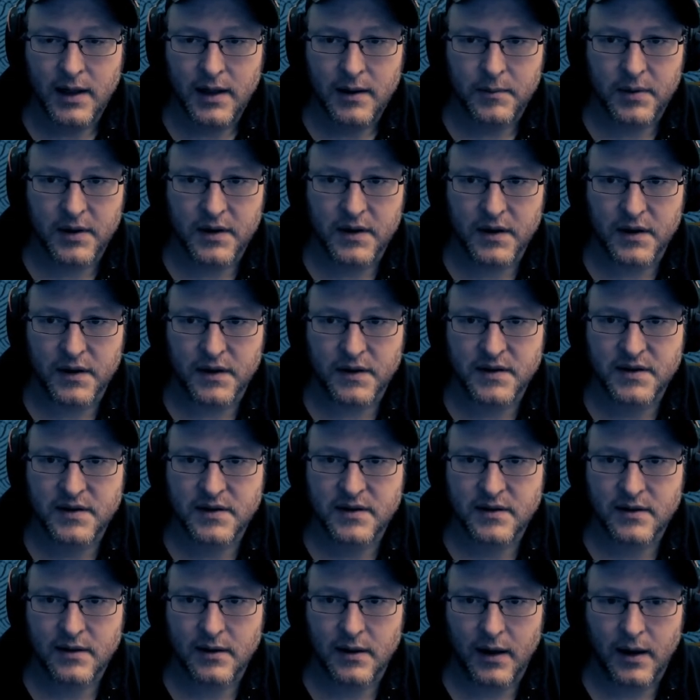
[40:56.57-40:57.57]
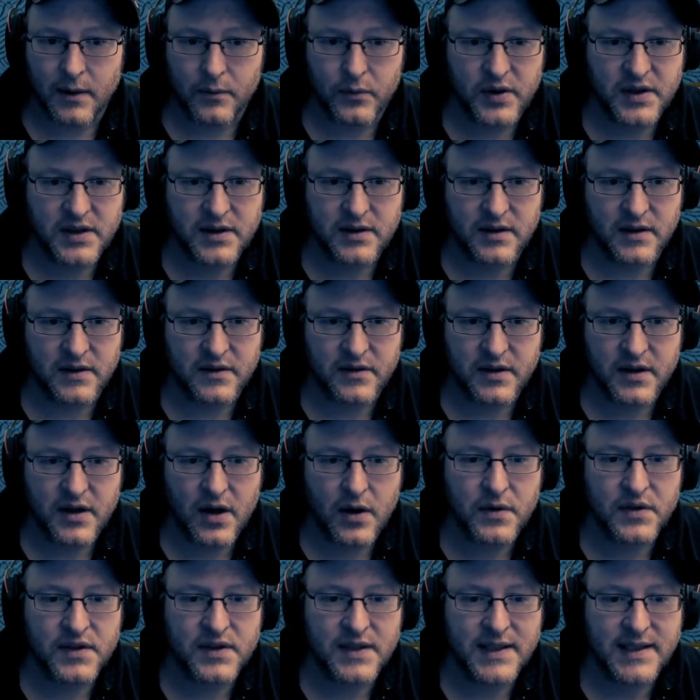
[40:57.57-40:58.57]
because we there are
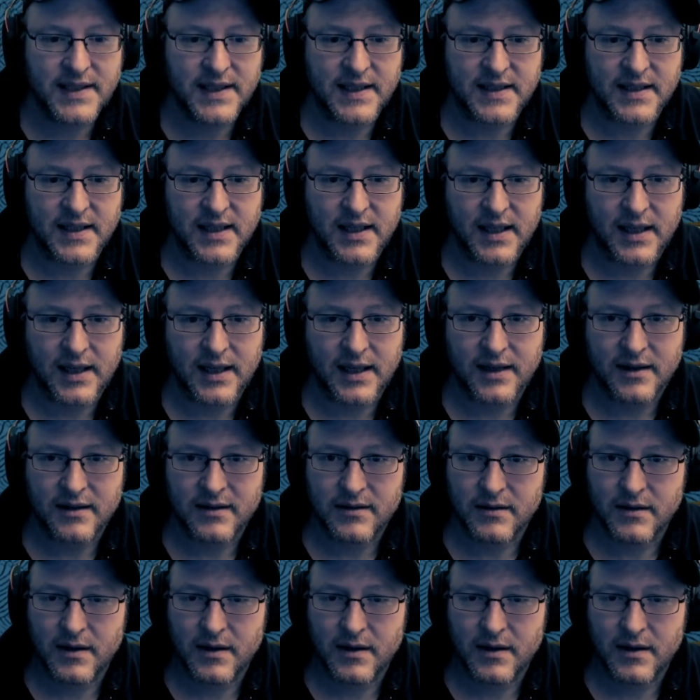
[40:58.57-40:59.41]
no cities in here.